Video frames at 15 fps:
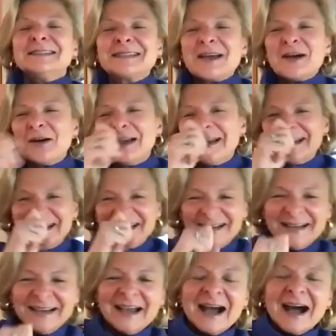So
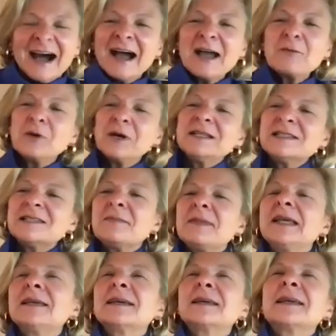I wanted to
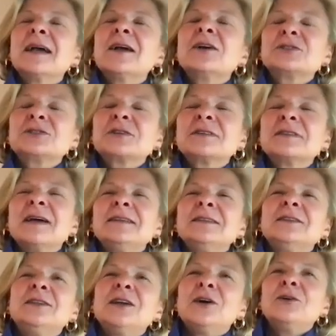make a character that,
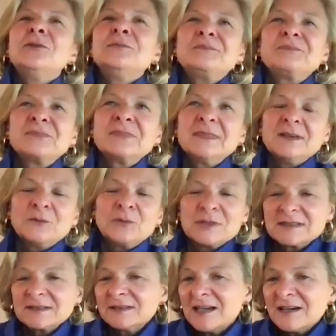
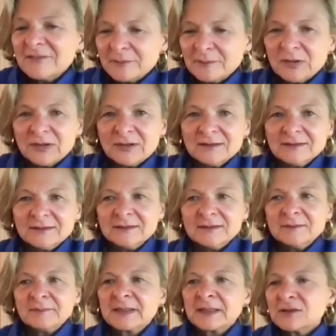was lovable,
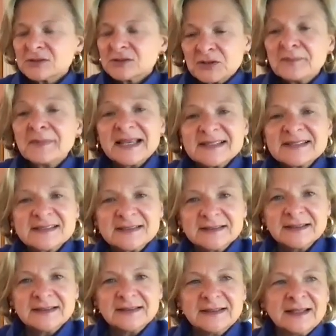but also
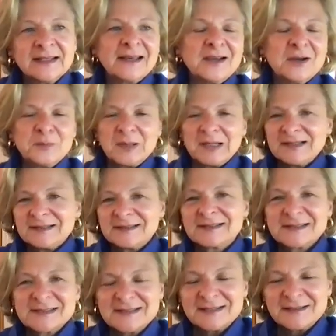masculine. And I hope I
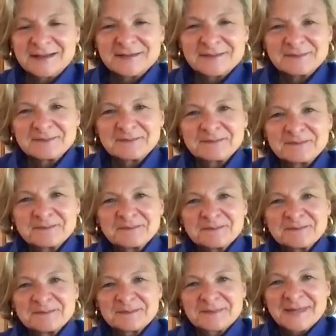succeeded.
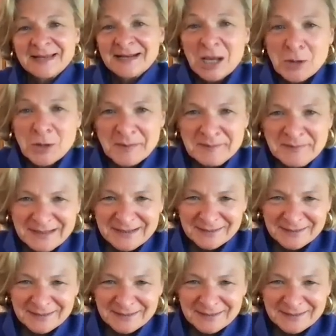And I hope I meet him.